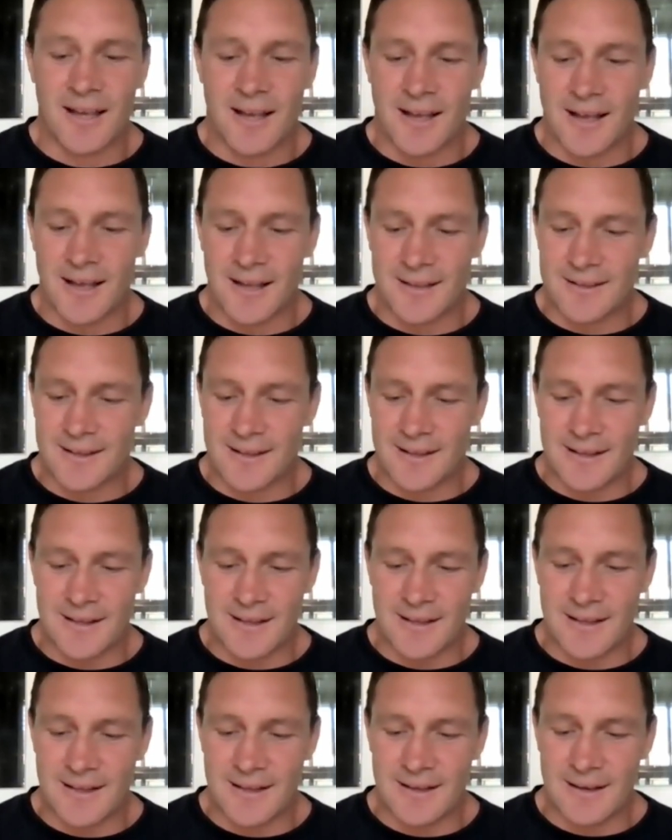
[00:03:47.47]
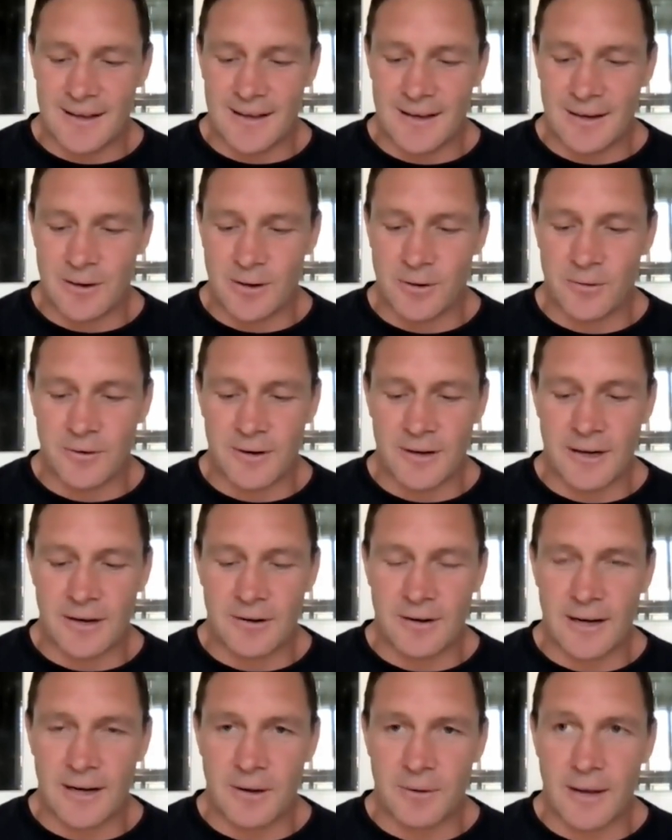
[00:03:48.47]
I think he'll go really,
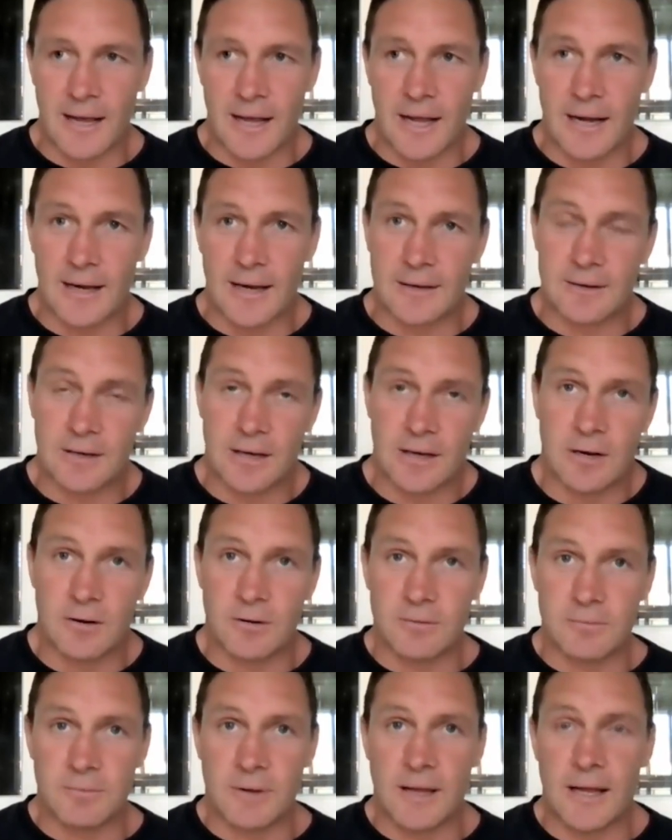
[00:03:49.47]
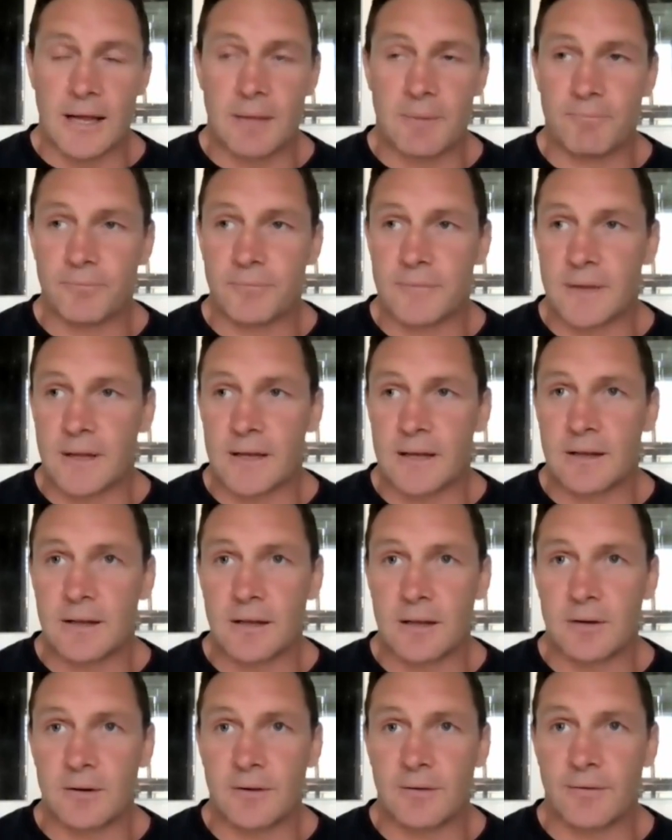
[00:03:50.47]
really well. And, you know, I think,
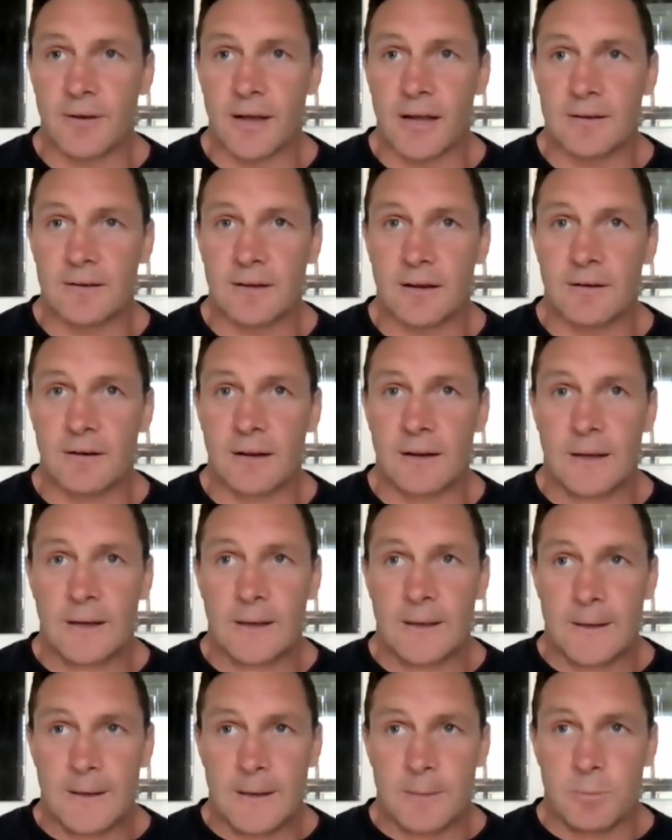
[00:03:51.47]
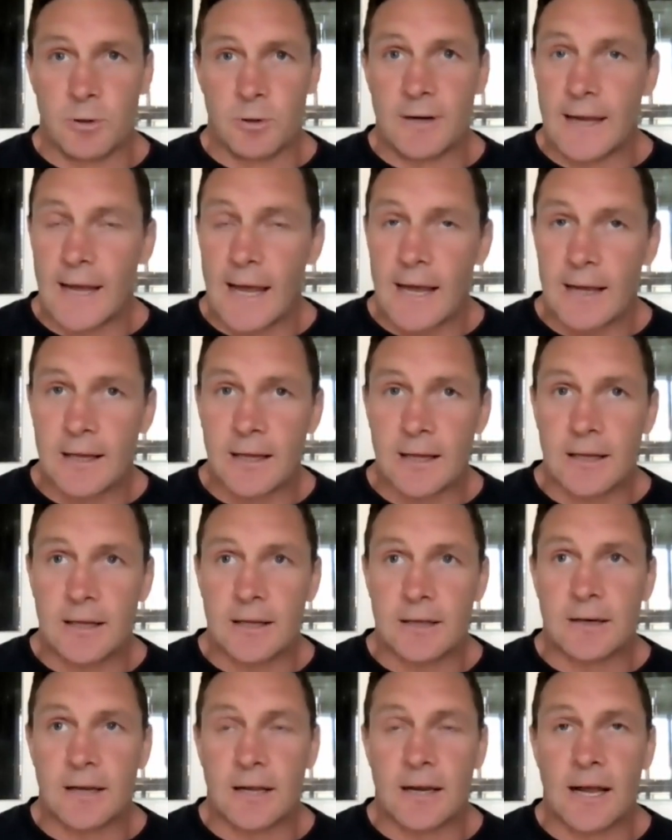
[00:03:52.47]
you know, the fact that
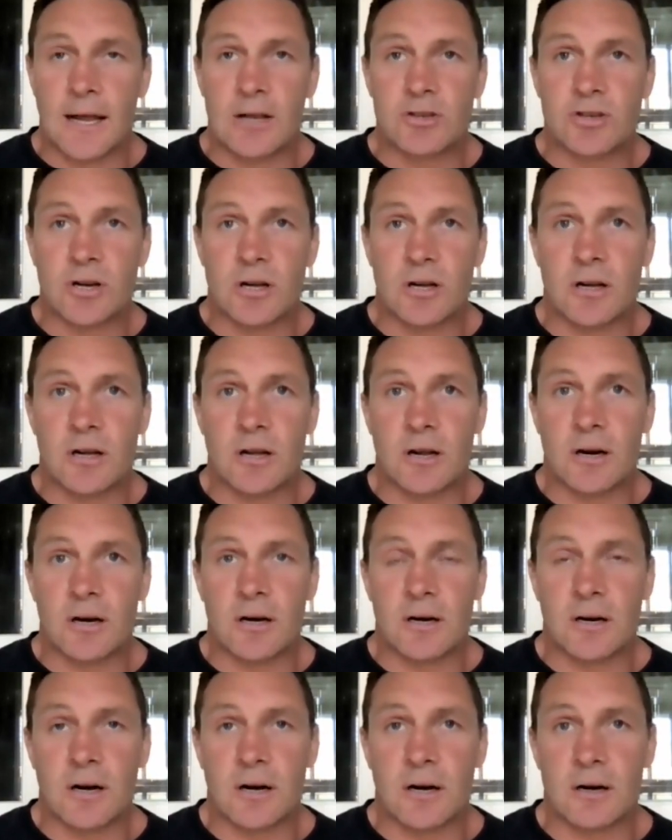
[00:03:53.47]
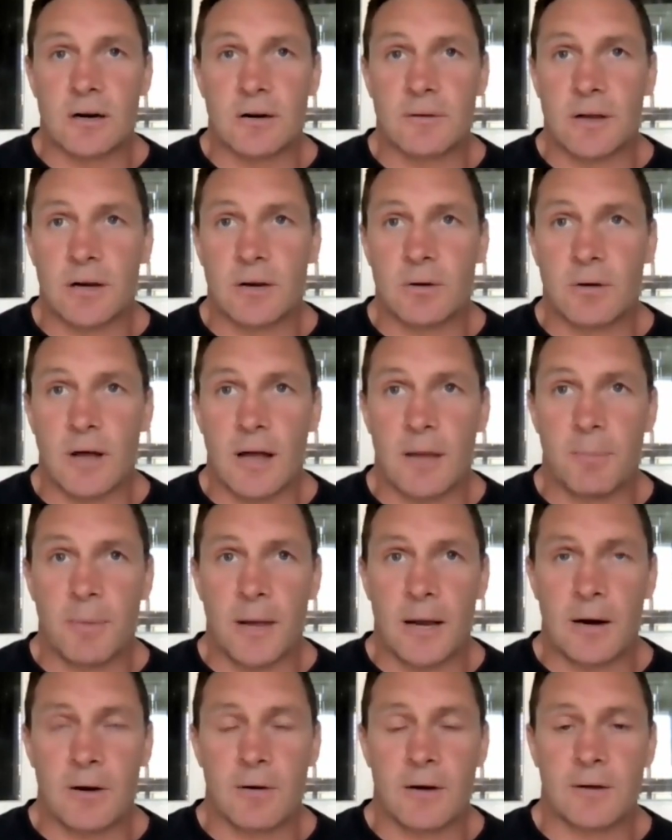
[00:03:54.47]
Bundiaki and Henshaw are, you know, a
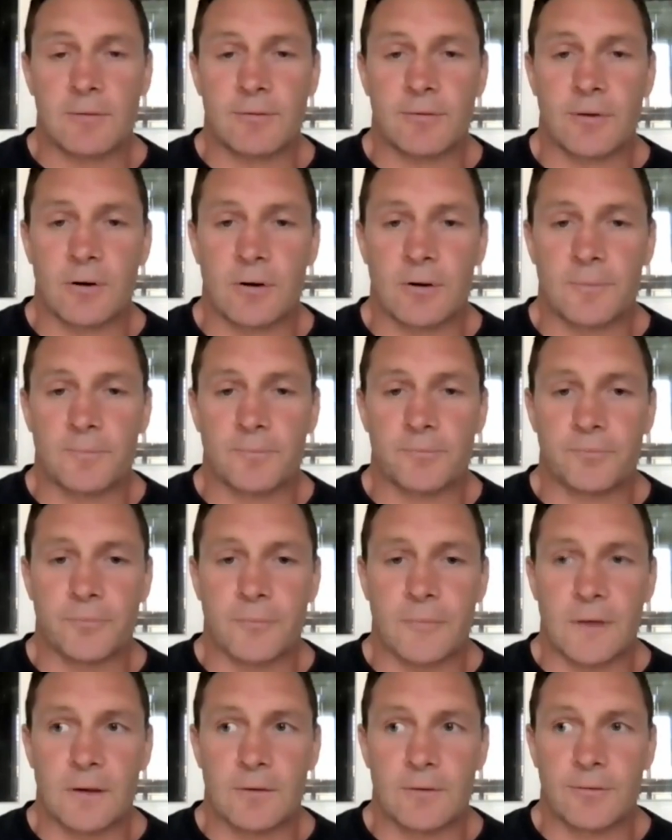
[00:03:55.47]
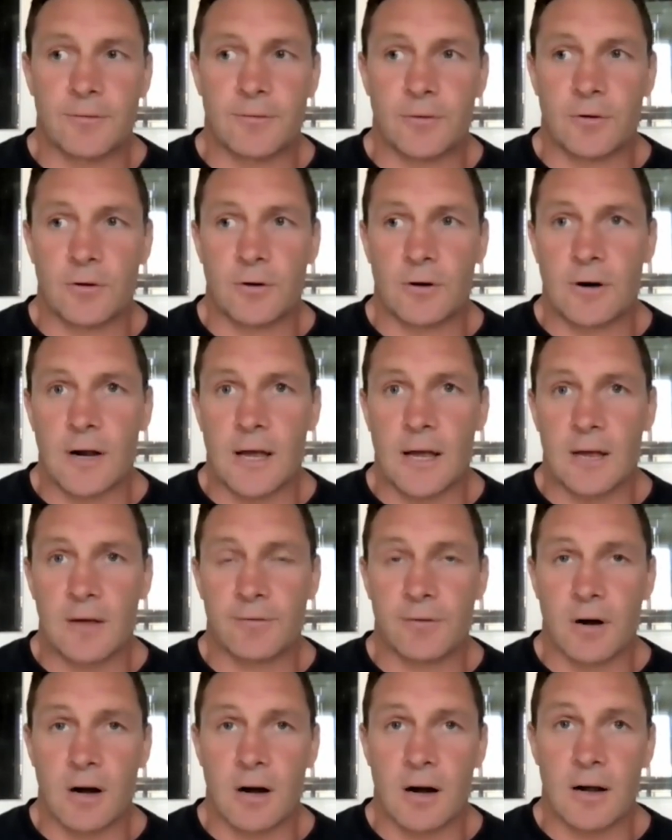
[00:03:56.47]
pairing for
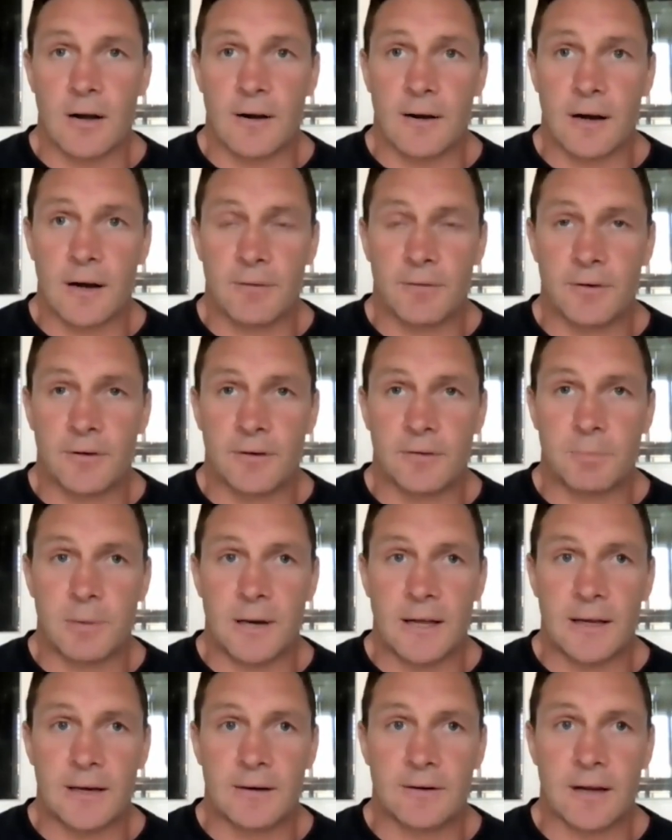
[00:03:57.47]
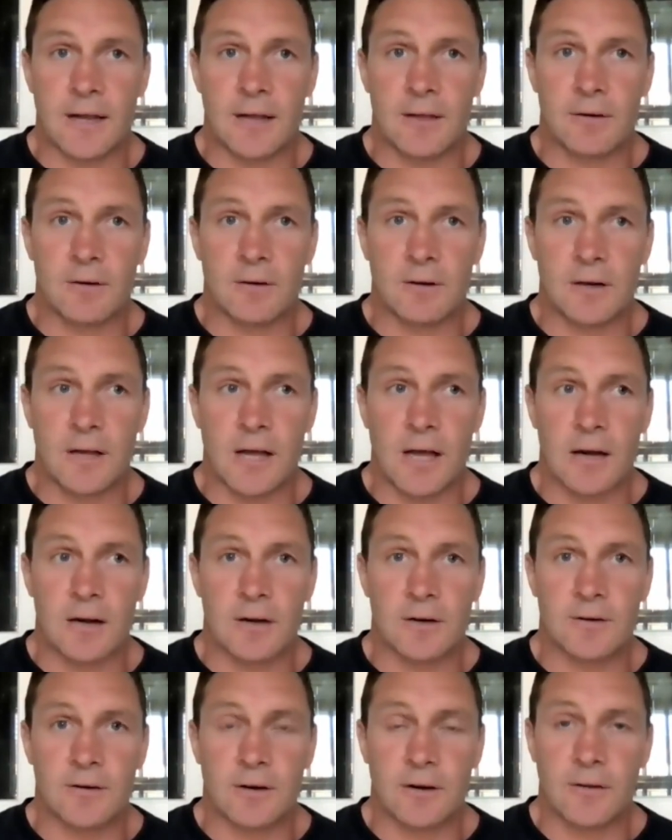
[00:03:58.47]
Ireland, and obviously have played together in
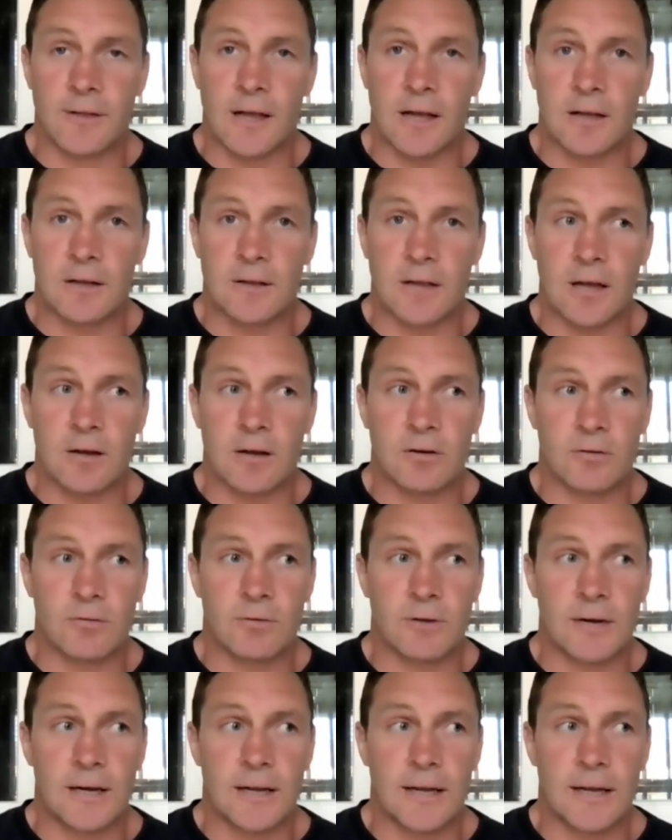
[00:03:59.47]
Connacht, you know, that could